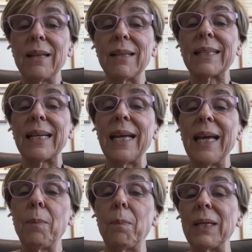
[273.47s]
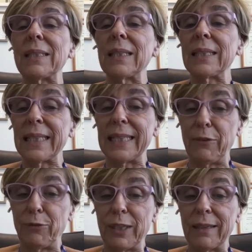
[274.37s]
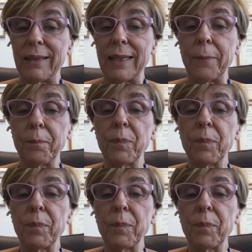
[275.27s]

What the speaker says: that can help us significantly.